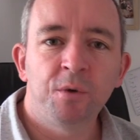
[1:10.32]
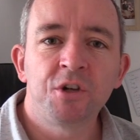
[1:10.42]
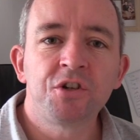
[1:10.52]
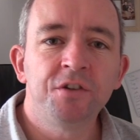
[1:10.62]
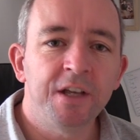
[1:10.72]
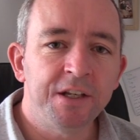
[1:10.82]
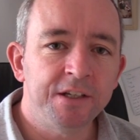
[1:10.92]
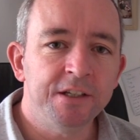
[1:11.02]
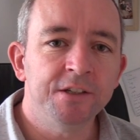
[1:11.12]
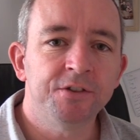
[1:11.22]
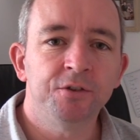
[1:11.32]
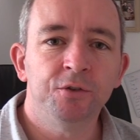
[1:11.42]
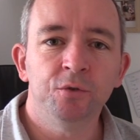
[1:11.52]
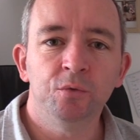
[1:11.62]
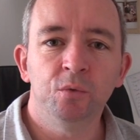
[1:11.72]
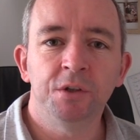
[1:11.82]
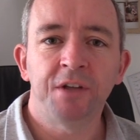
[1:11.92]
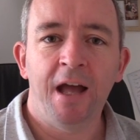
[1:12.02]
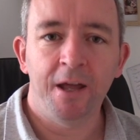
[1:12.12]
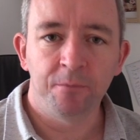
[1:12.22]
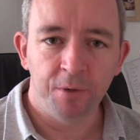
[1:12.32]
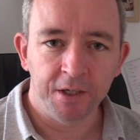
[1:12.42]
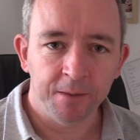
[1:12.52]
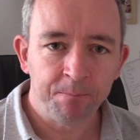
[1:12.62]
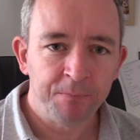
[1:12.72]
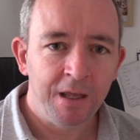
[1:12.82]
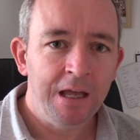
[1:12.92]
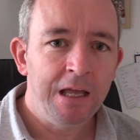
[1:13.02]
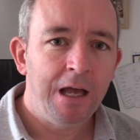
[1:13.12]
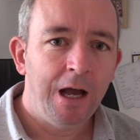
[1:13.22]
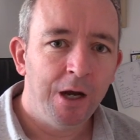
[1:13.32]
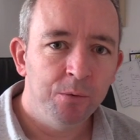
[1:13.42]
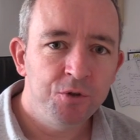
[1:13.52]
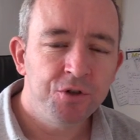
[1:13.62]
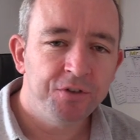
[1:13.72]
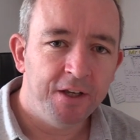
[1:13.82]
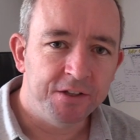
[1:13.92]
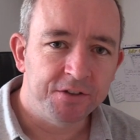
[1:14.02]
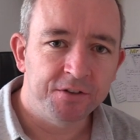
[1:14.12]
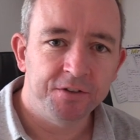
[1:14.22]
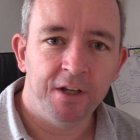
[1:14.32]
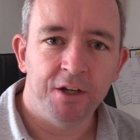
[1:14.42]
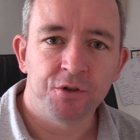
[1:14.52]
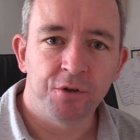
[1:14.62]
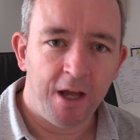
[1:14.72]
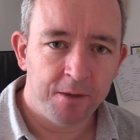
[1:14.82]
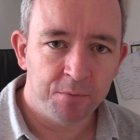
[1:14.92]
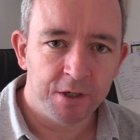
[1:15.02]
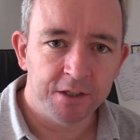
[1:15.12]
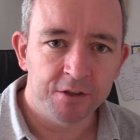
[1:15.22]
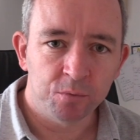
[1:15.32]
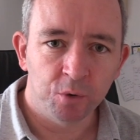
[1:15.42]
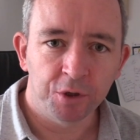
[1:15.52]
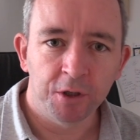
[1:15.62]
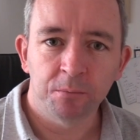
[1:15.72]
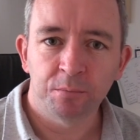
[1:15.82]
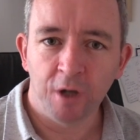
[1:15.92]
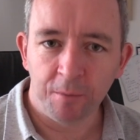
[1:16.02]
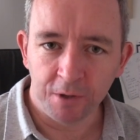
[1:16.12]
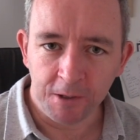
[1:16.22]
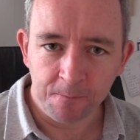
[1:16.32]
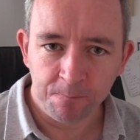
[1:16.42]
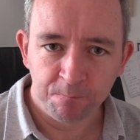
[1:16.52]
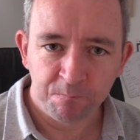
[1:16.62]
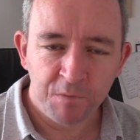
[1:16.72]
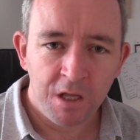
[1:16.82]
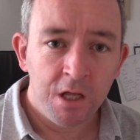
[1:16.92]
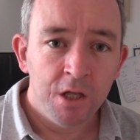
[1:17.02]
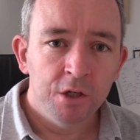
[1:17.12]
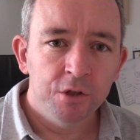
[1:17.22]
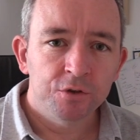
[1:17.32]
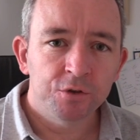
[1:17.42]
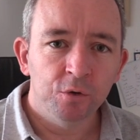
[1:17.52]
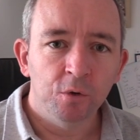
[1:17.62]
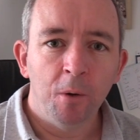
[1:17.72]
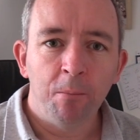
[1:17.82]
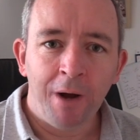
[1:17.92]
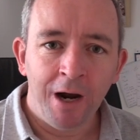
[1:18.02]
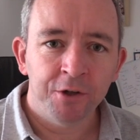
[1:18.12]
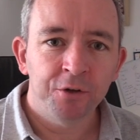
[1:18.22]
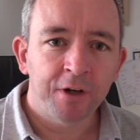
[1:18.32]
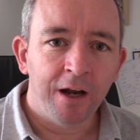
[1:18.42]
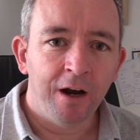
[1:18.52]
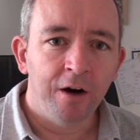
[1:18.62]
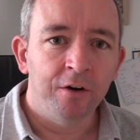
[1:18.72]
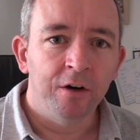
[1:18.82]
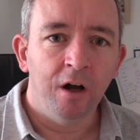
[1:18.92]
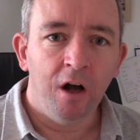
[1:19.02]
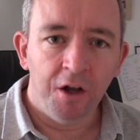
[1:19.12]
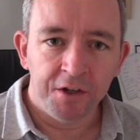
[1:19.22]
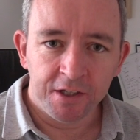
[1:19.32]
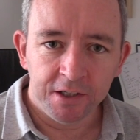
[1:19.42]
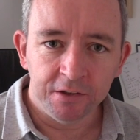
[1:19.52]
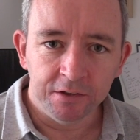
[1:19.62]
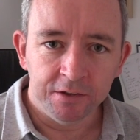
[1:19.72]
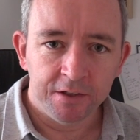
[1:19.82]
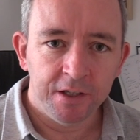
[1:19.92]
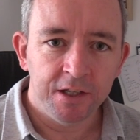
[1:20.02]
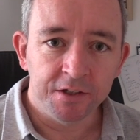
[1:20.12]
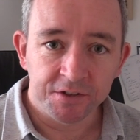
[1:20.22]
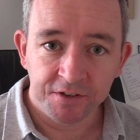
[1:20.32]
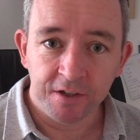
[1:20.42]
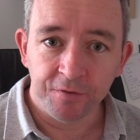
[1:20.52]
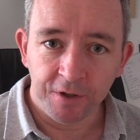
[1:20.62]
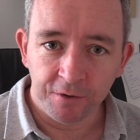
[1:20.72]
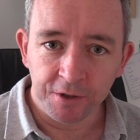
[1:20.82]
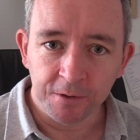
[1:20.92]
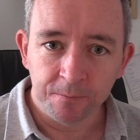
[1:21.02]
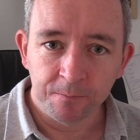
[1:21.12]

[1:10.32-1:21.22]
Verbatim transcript: question then is to do with the handbrake. How would you test that your handbrake is working properly? So park your car on a hill in a safe area.